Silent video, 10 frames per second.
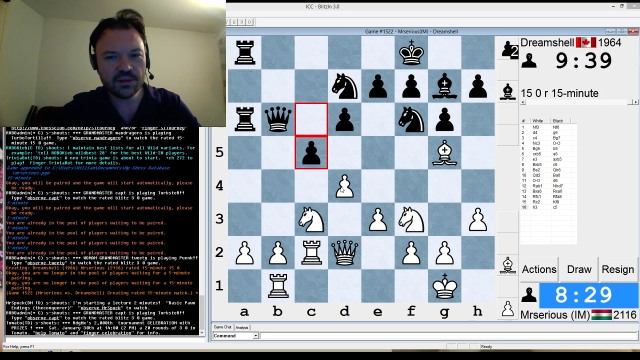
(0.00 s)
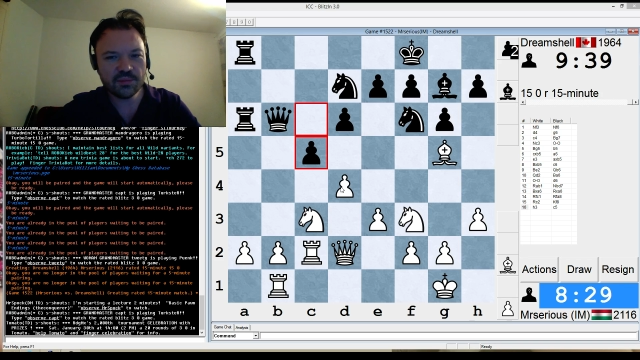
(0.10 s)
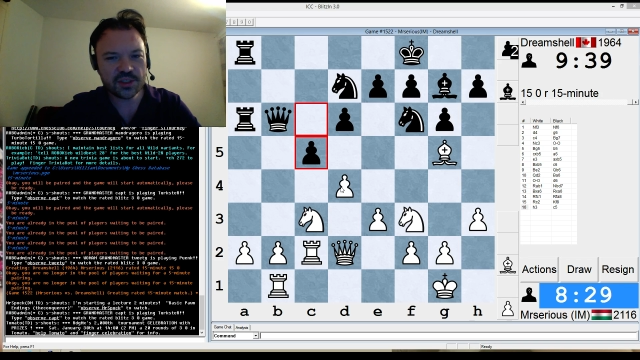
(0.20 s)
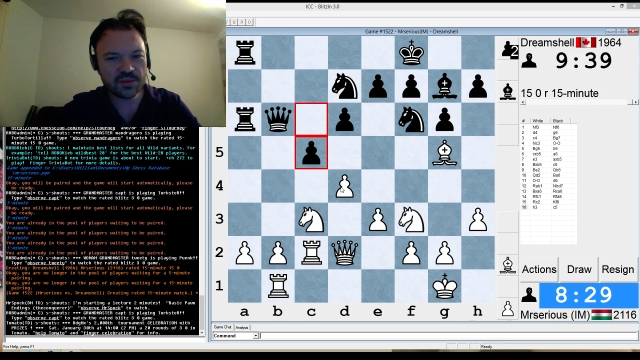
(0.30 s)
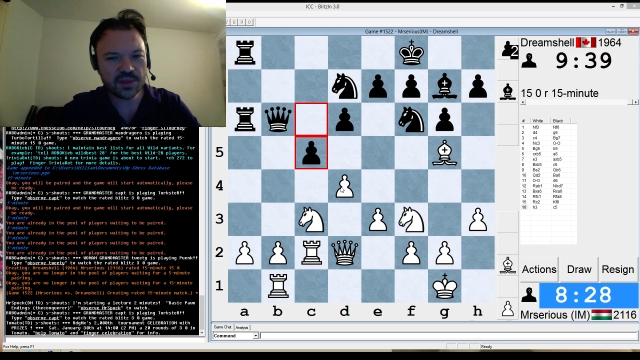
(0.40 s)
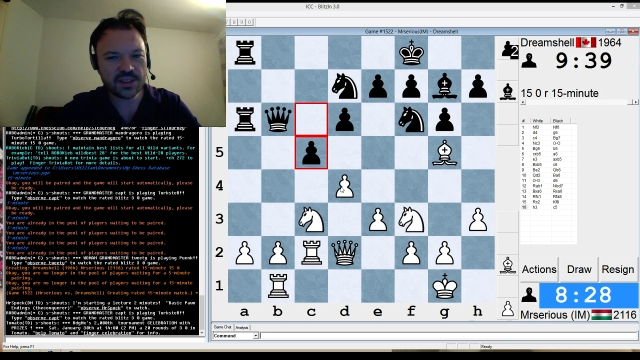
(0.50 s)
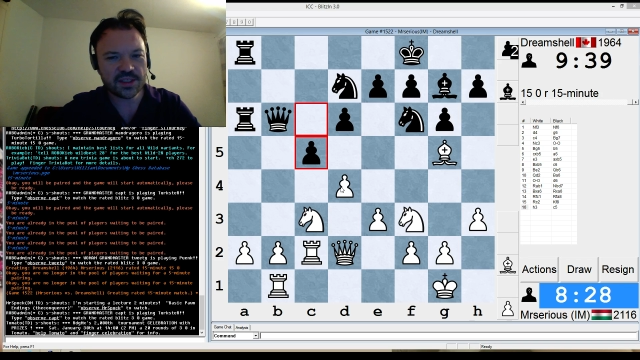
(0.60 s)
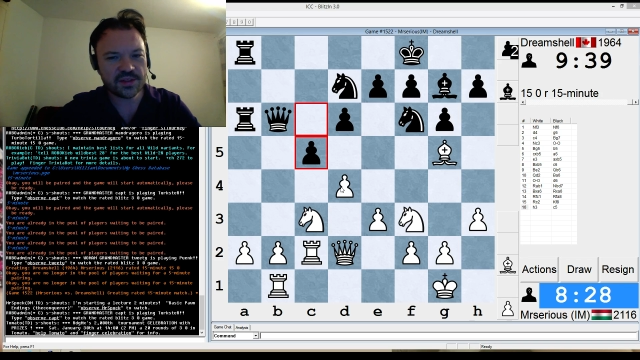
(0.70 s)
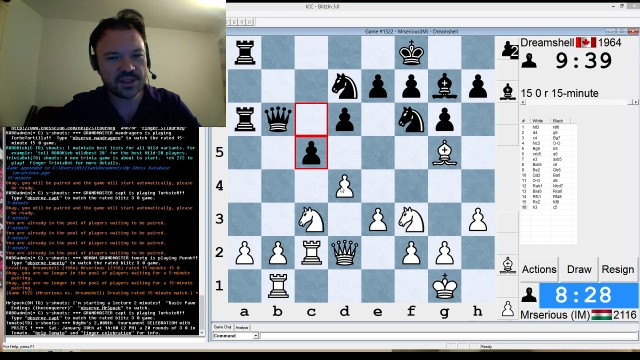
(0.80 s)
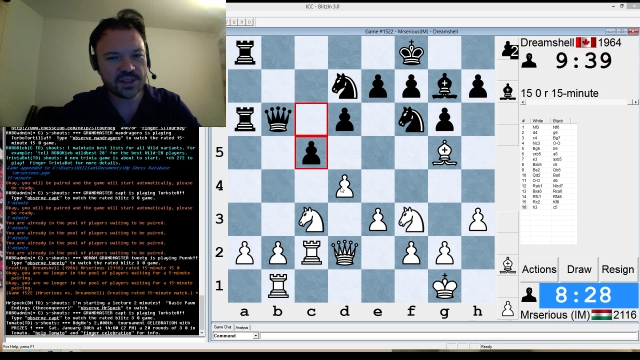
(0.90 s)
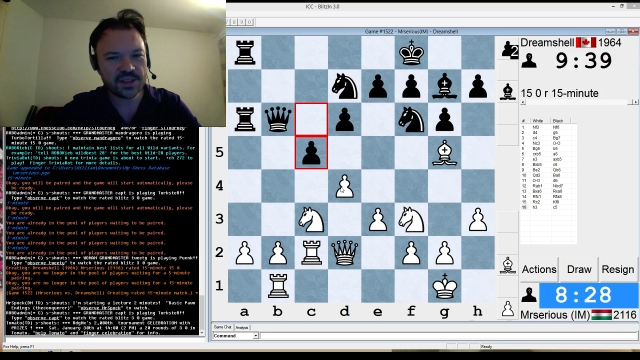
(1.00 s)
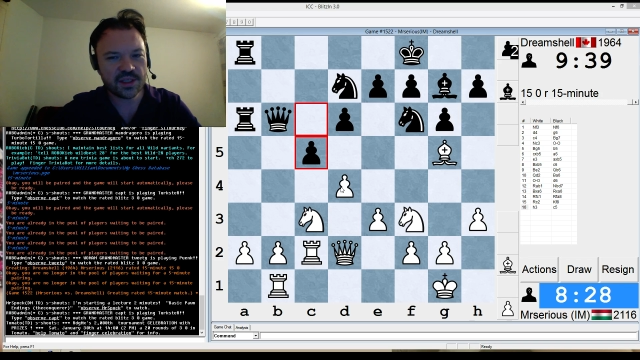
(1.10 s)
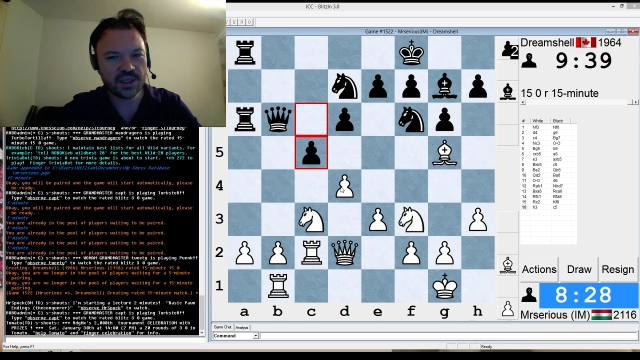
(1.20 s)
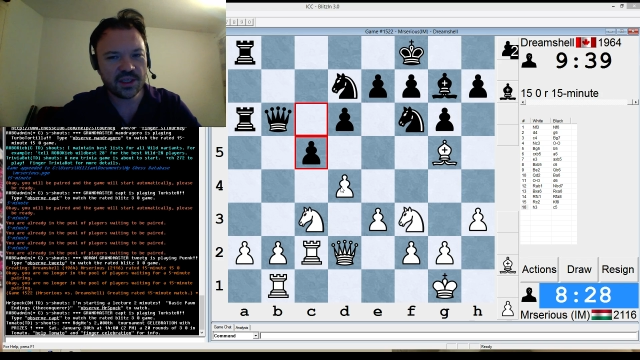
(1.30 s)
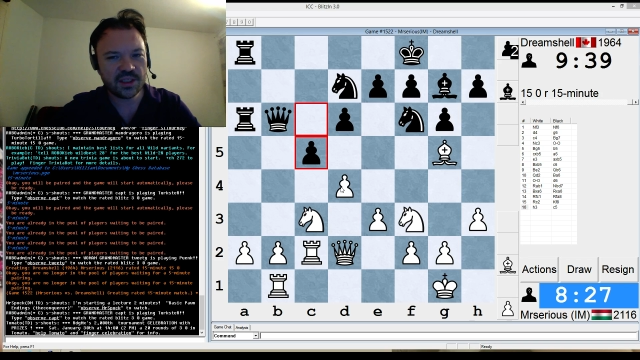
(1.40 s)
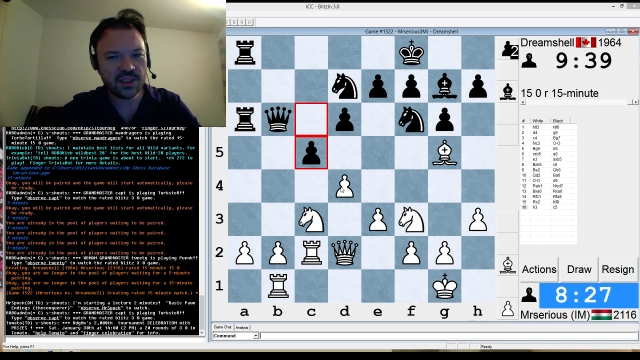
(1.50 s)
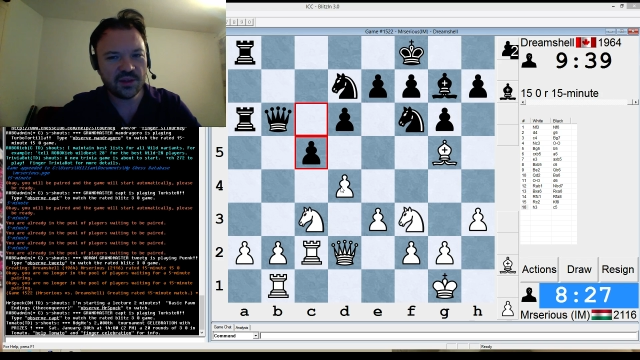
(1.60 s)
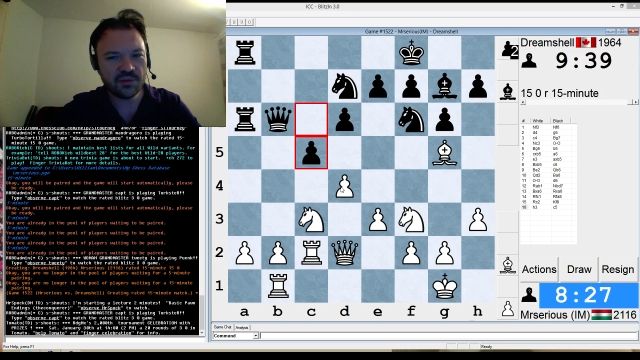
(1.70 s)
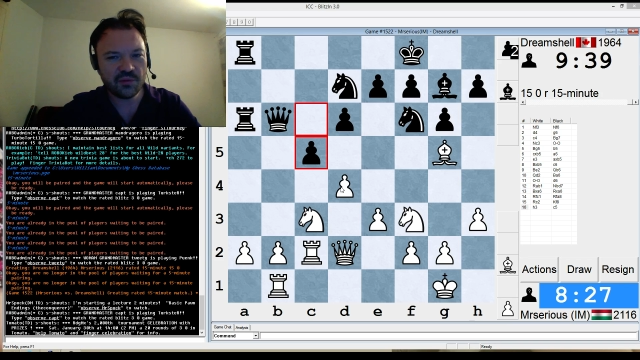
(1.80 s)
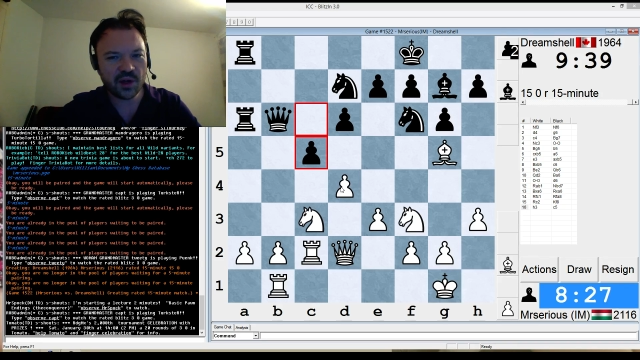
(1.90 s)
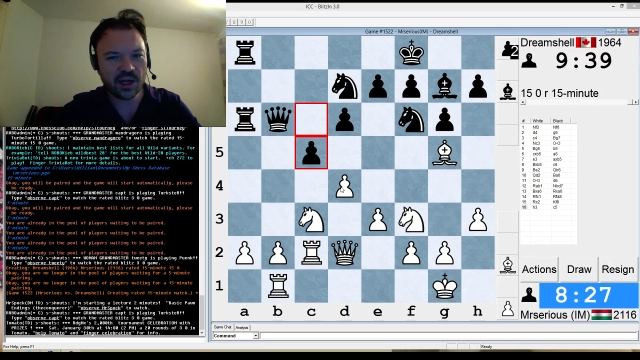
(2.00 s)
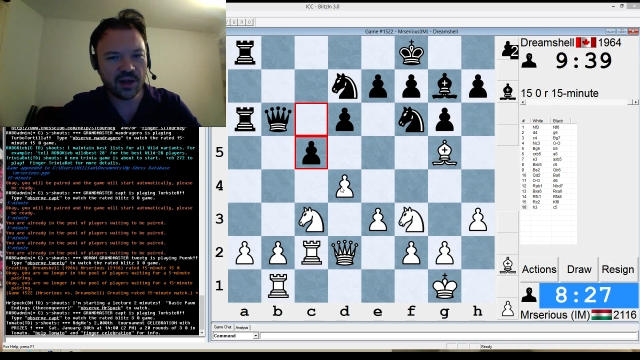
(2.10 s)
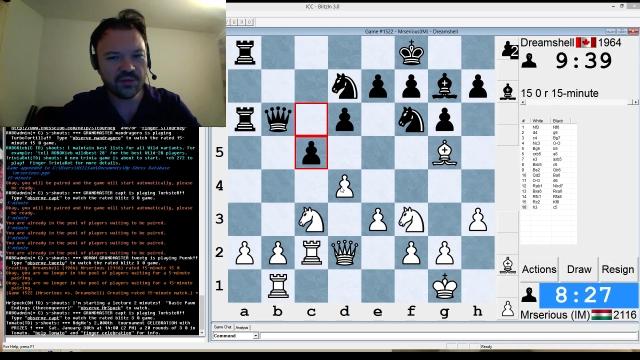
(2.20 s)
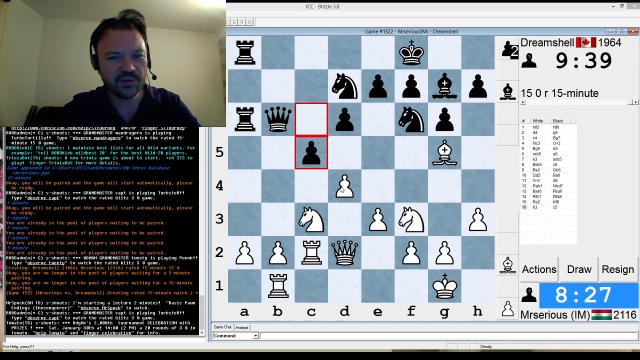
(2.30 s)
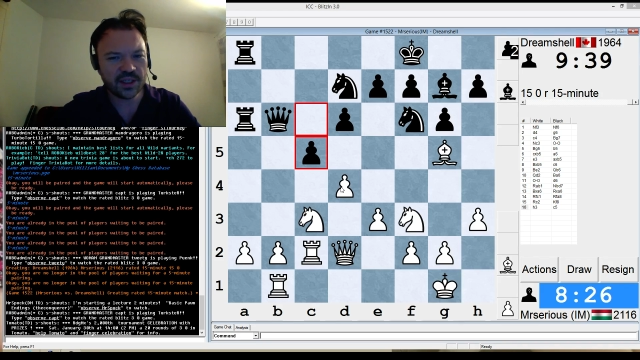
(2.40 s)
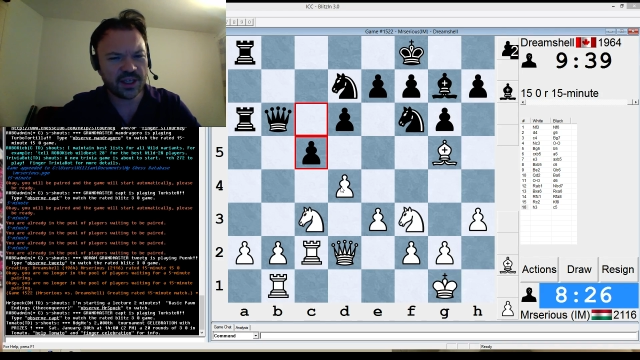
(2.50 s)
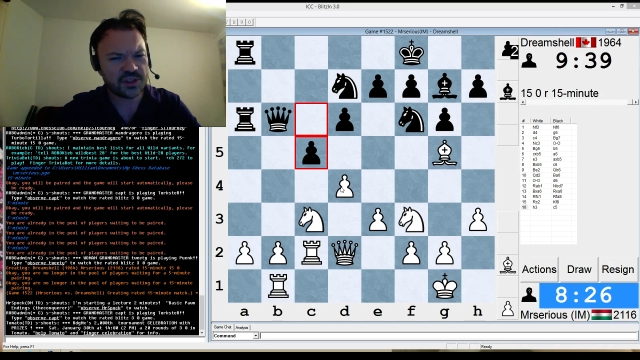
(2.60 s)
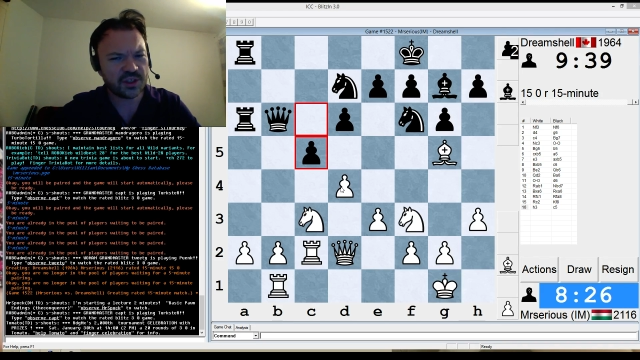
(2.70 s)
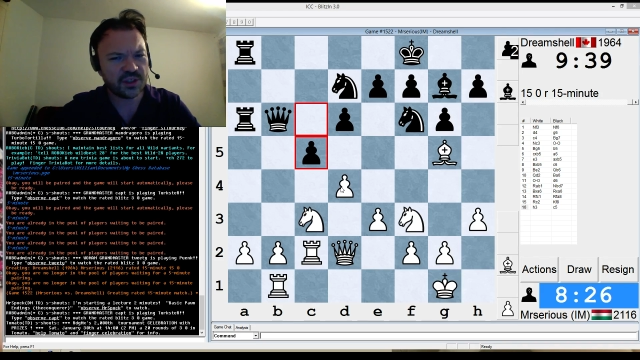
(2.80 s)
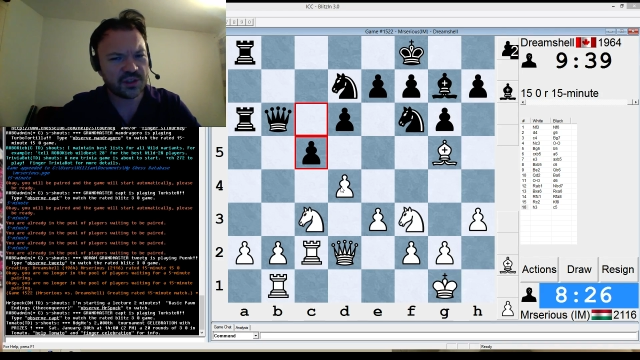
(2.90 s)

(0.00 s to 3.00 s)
bishop takes f6, knight d5. That actually looks good.